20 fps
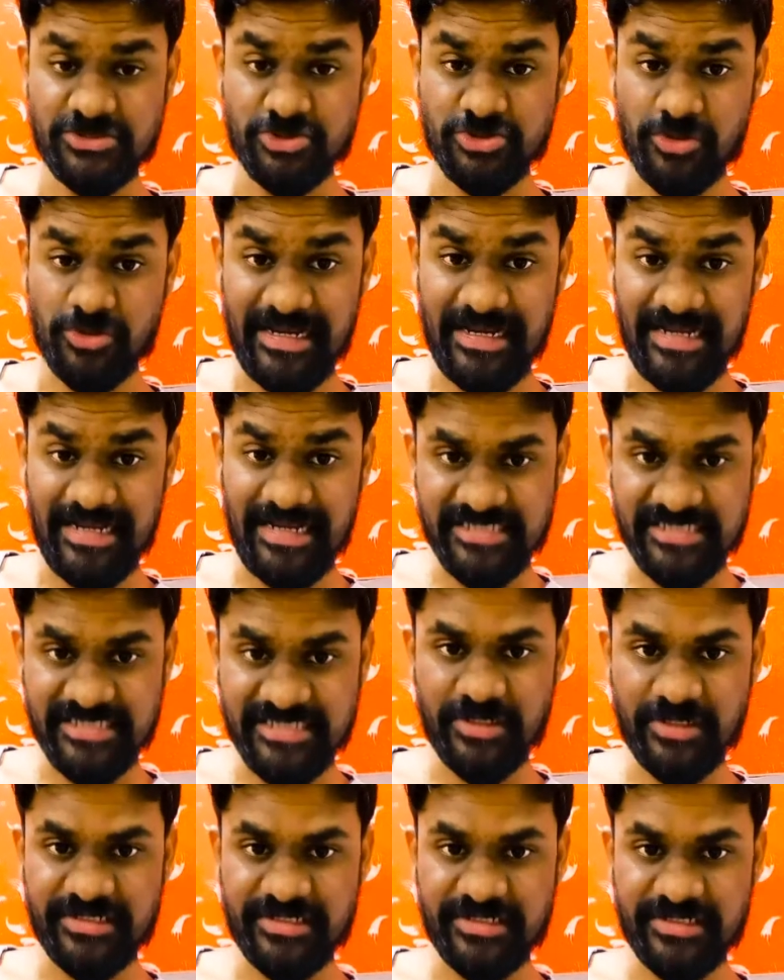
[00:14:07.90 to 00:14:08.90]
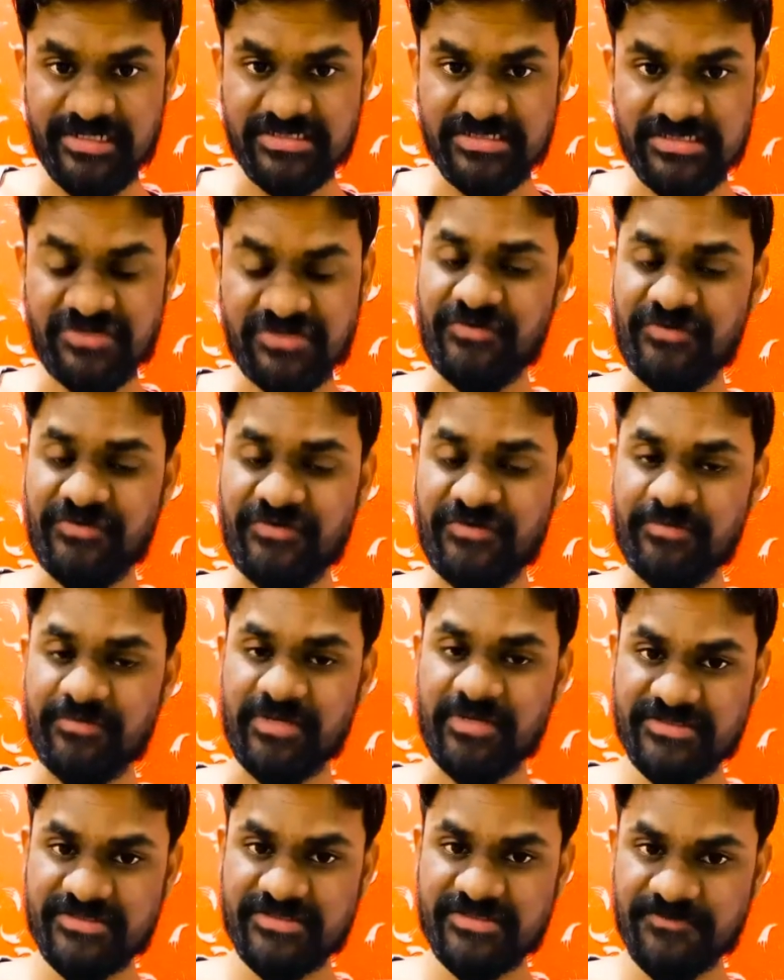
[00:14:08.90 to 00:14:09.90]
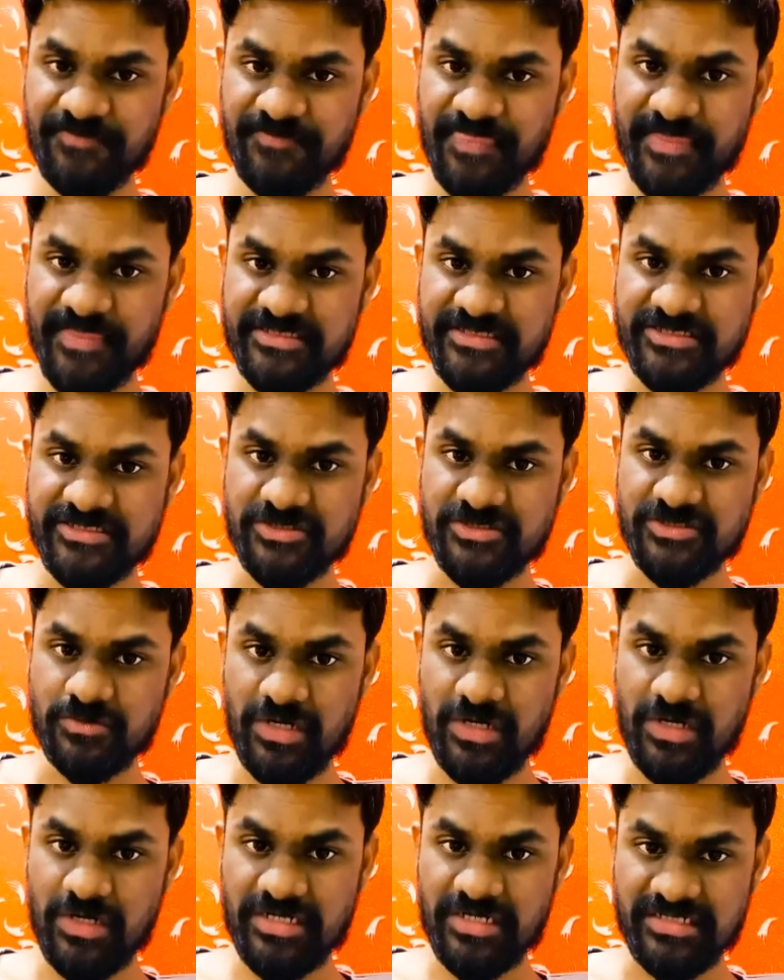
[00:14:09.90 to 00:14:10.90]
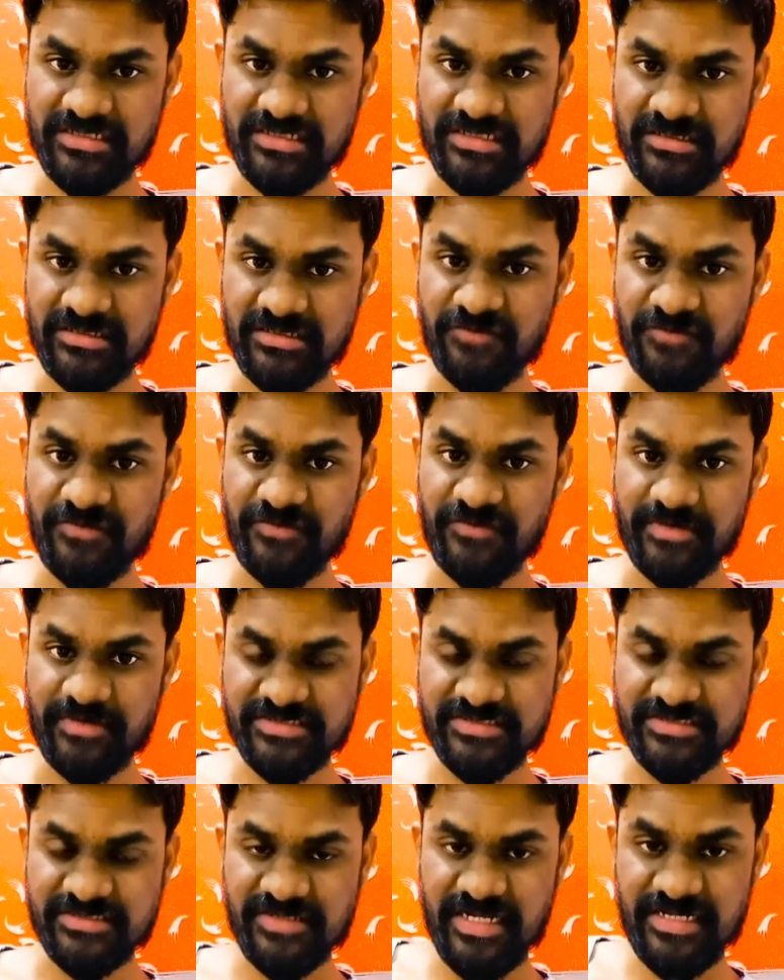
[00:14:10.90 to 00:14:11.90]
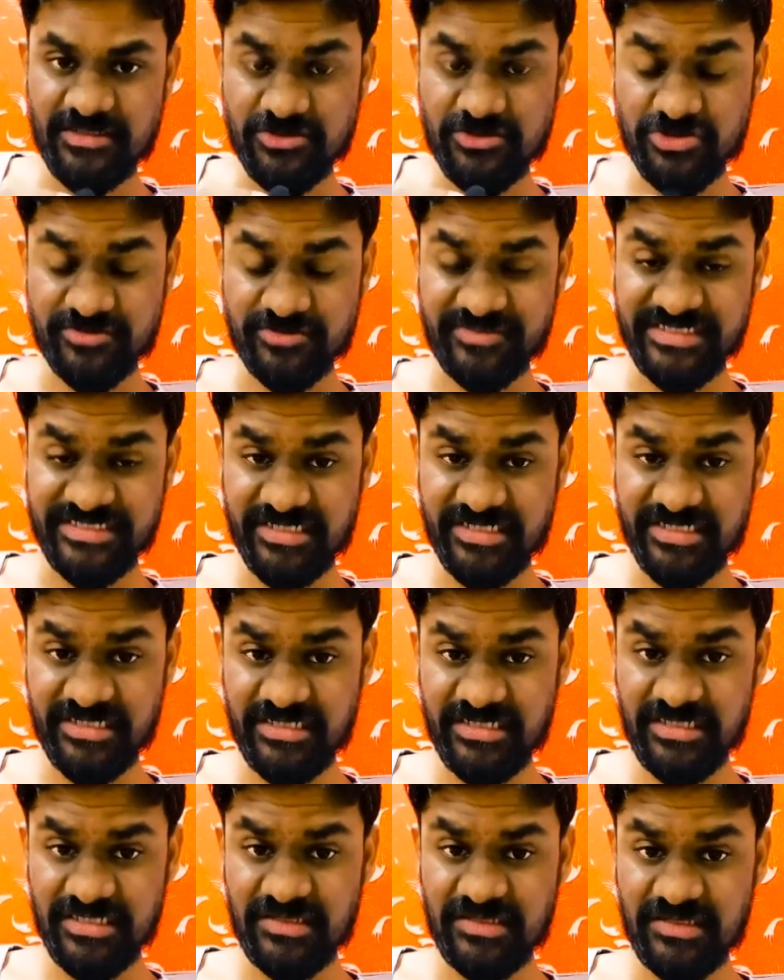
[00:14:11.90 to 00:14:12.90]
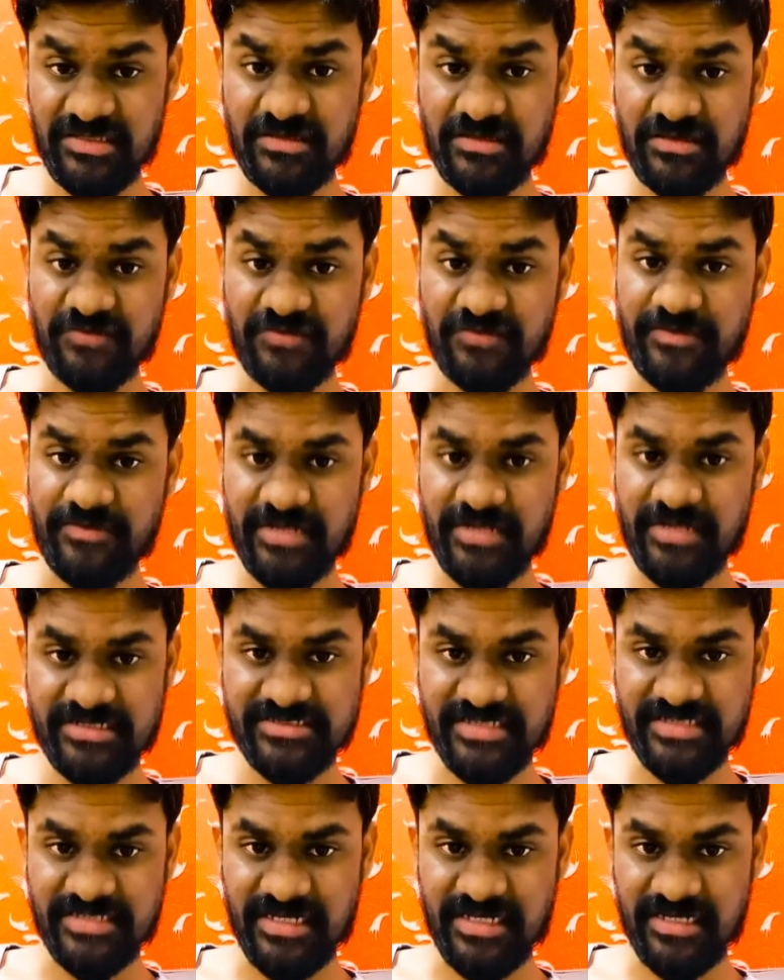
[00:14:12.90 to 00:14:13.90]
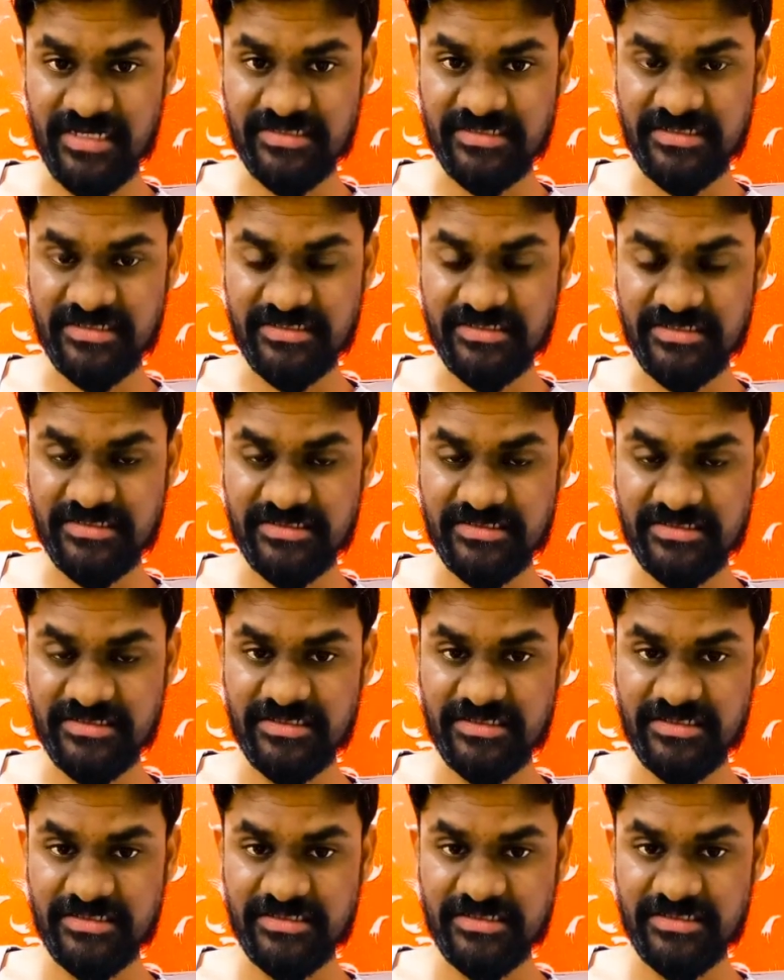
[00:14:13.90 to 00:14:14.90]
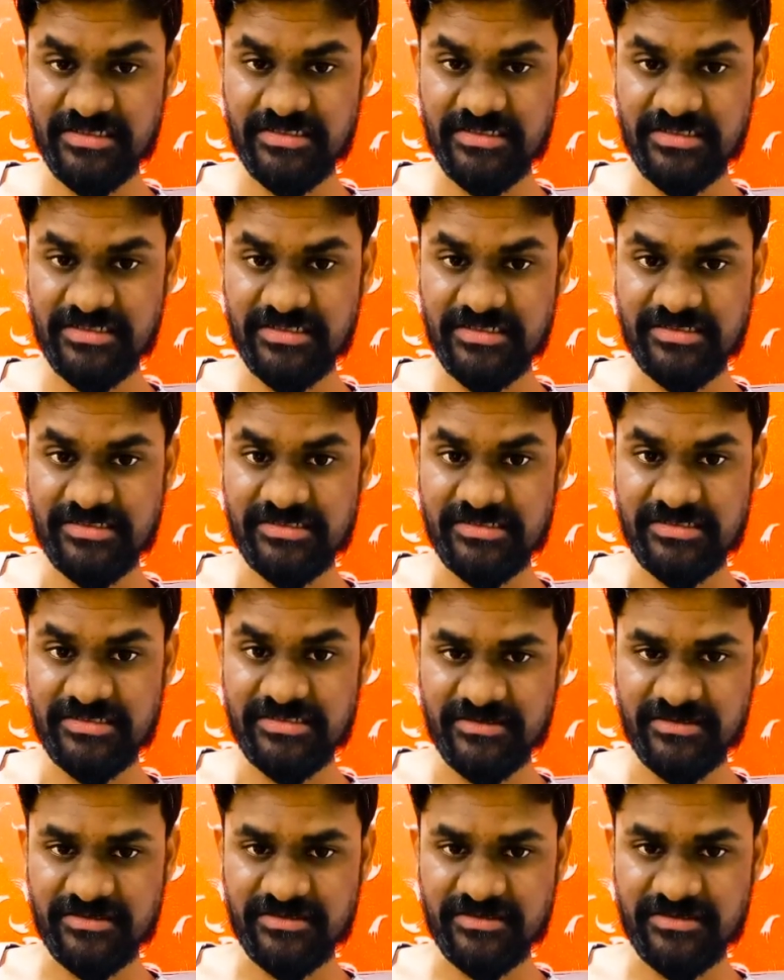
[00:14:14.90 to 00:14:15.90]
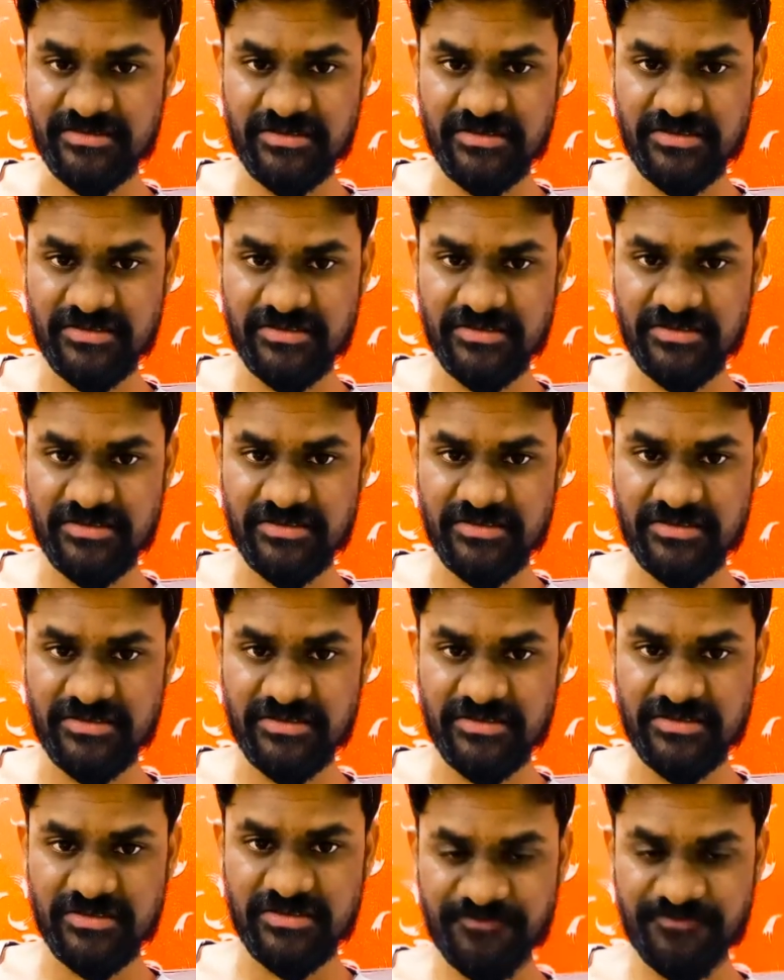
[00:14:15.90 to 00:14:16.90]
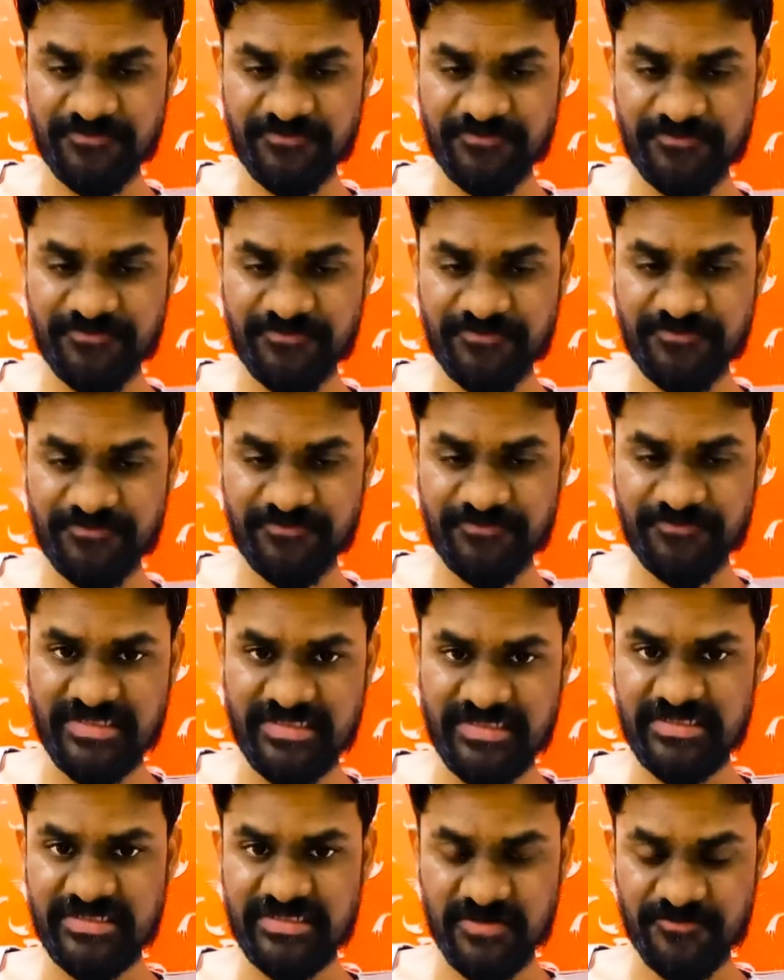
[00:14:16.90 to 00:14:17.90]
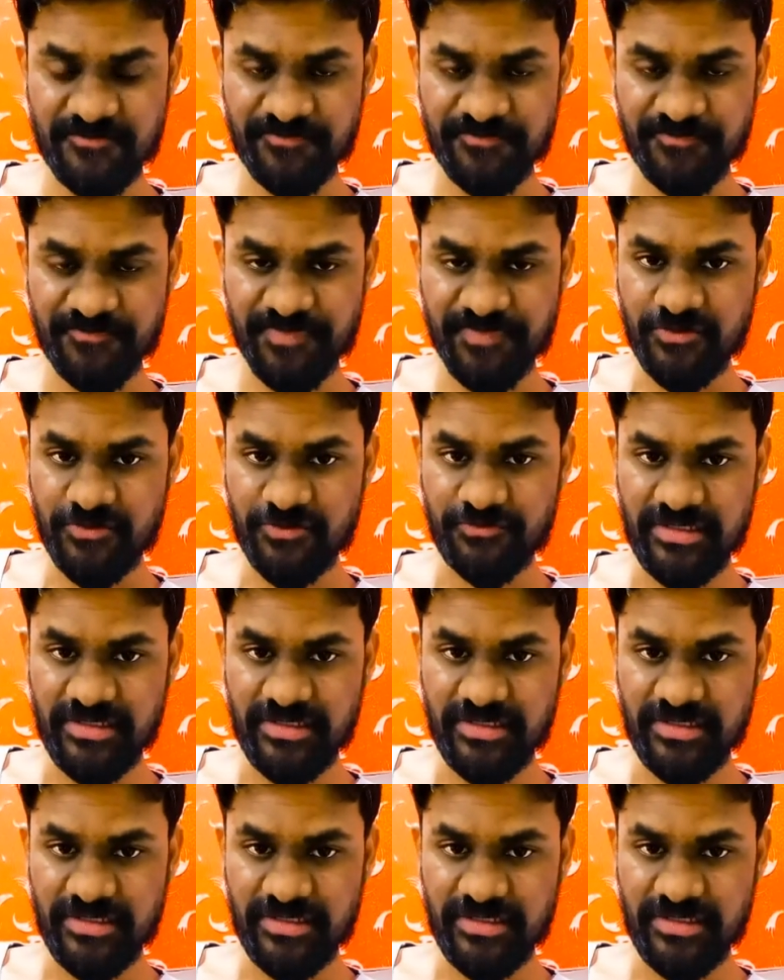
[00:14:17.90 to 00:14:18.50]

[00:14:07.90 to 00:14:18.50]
So my last point is webinars. So what are the webinars, right? So basically webinars are like we can say seminar.